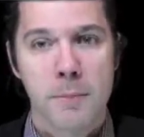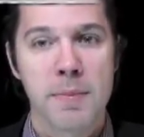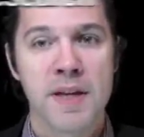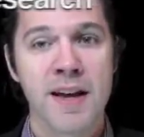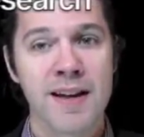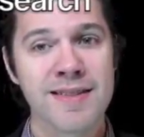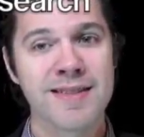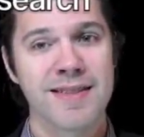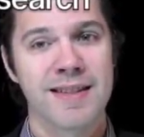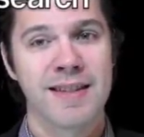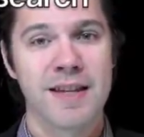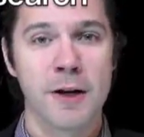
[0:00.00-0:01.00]
Because
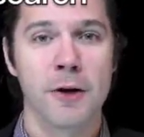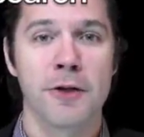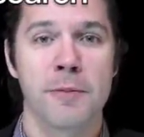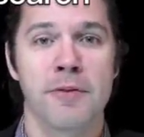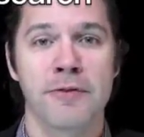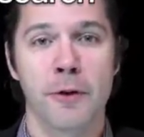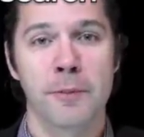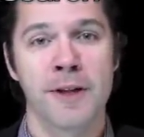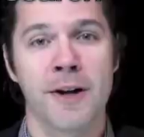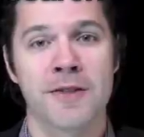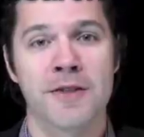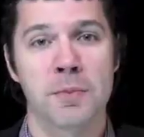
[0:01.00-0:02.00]
here in the
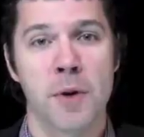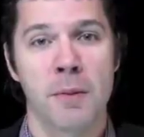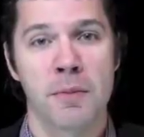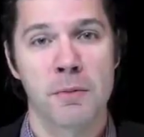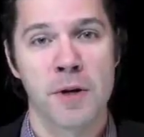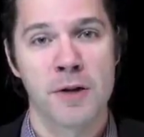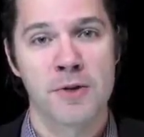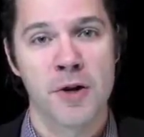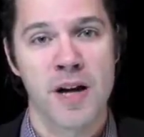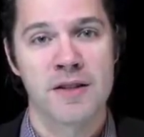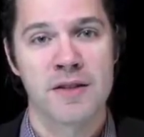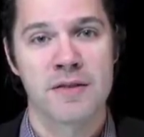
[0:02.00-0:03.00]
Performing Arts Department, we are
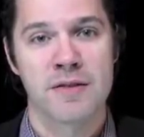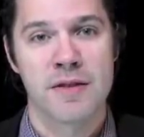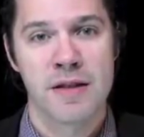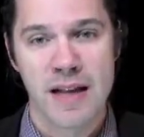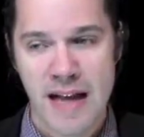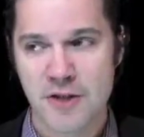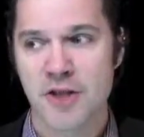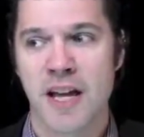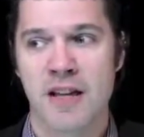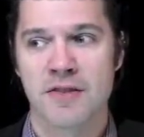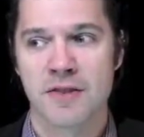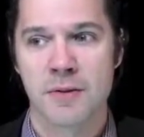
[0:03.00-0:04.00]
trying to
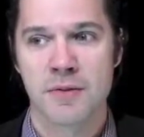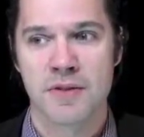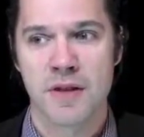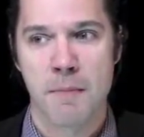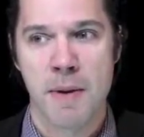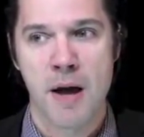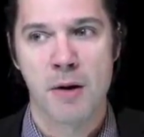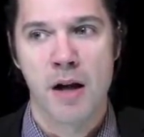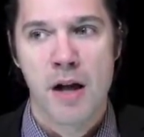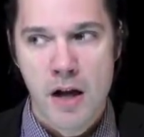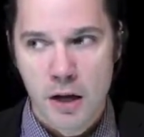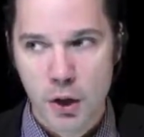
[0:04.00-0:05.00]
educate students
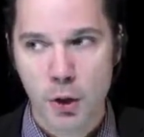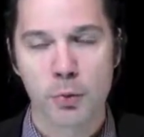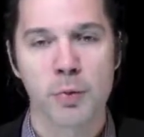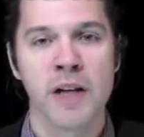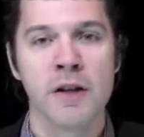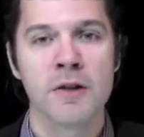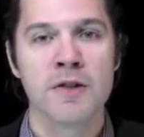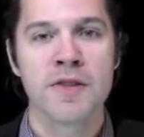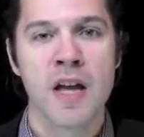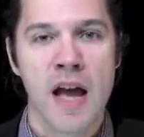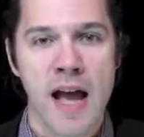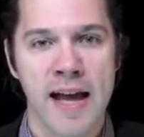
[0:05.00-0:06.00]
about
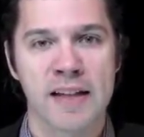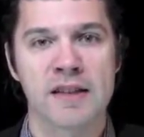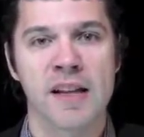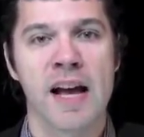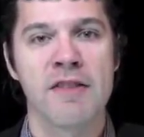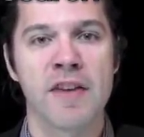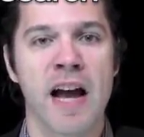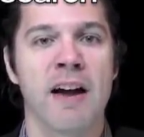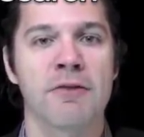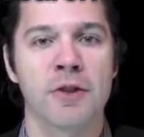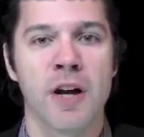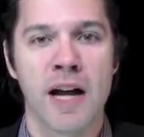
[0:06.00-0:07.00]
careers and life
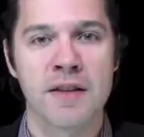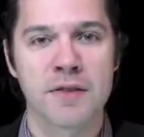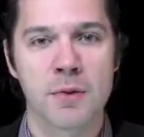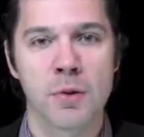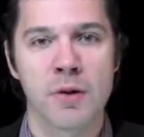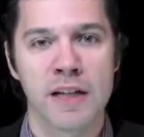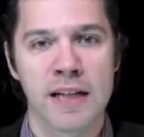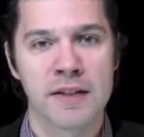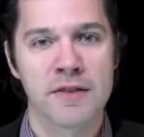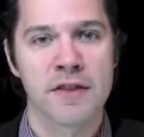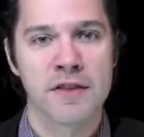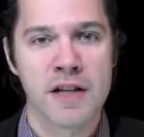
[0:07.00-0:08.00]
after high school
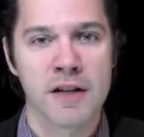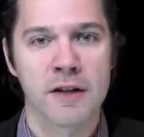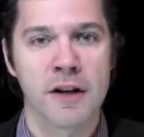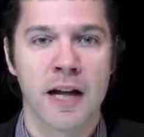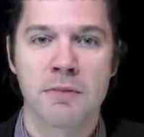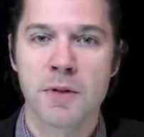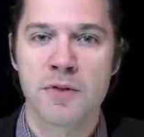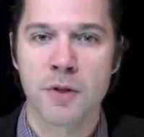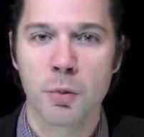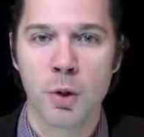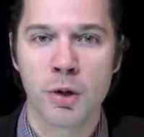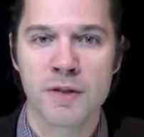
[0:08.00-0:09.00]
in the theater and
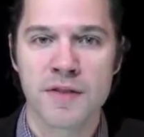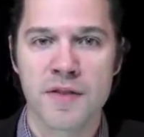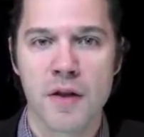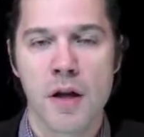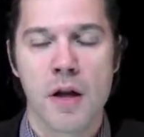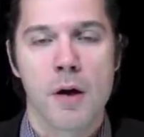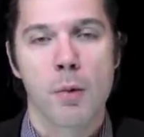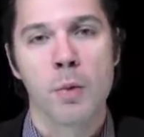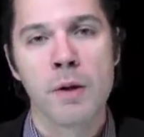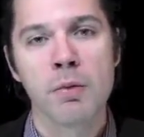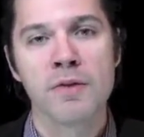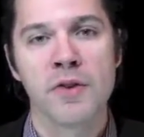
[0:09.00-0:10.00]
music worlds,
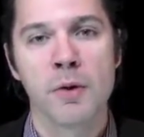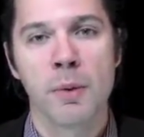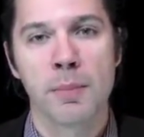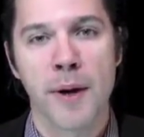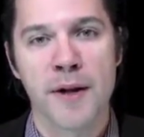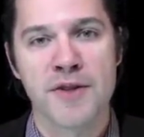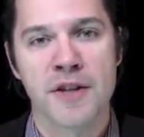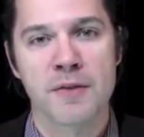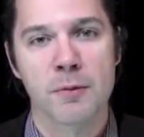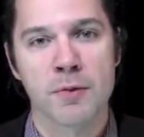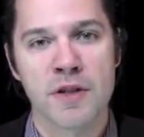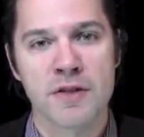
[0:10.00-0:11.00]
we will do a project
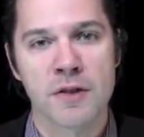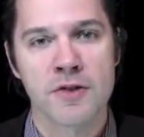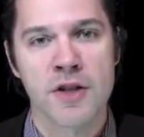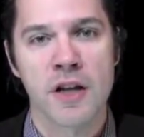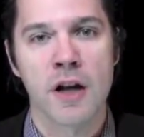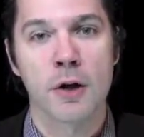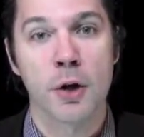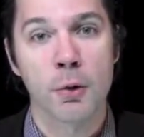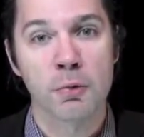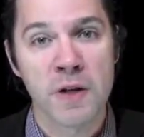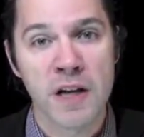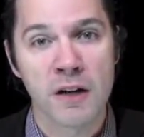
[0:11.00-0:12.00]
researching a
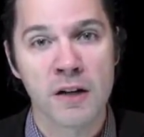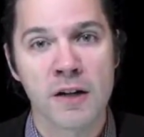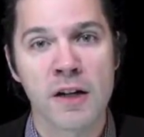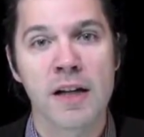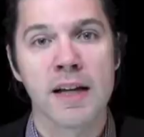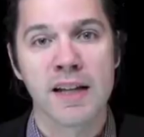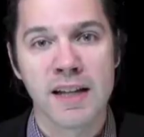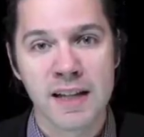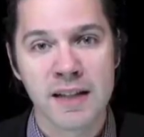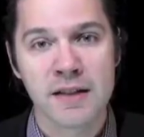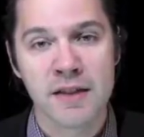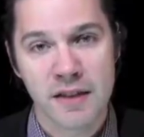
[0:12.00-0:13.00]
career in